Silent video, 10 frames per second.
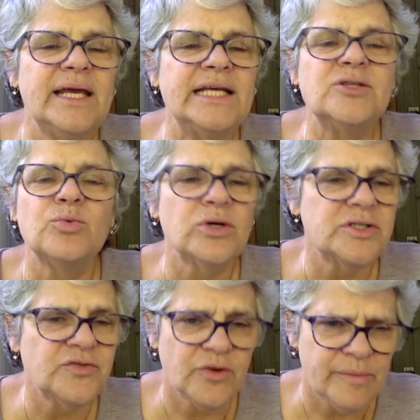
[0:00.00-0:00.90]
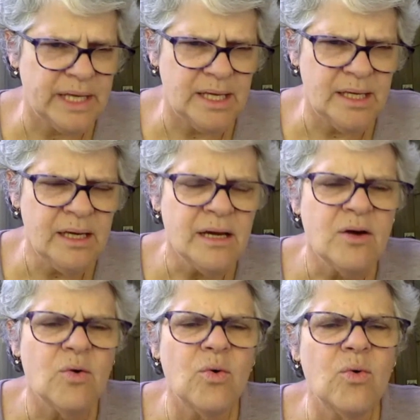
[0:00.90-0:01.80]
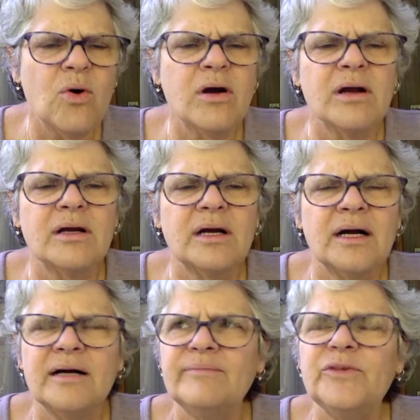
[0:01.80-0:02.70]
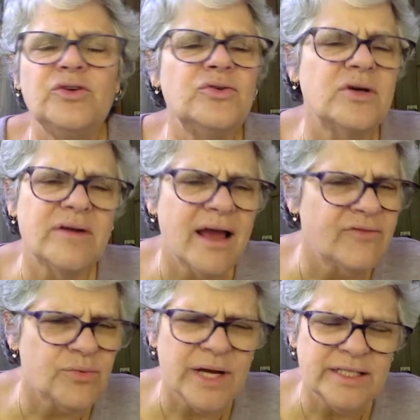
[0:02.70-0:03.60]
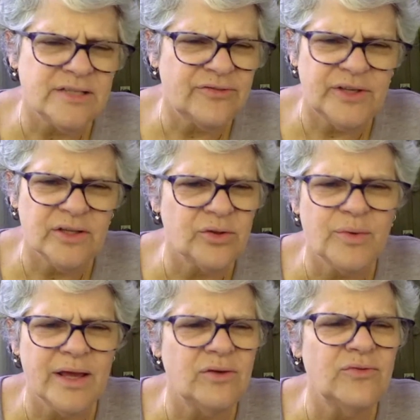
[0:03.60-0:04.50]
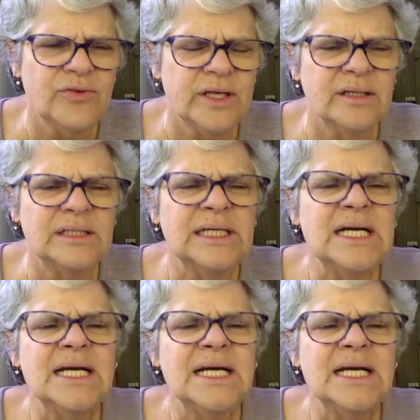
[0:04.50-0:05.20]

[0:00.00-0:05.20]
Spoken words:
it's worse for me, or you don't have the right to feel the way you feel.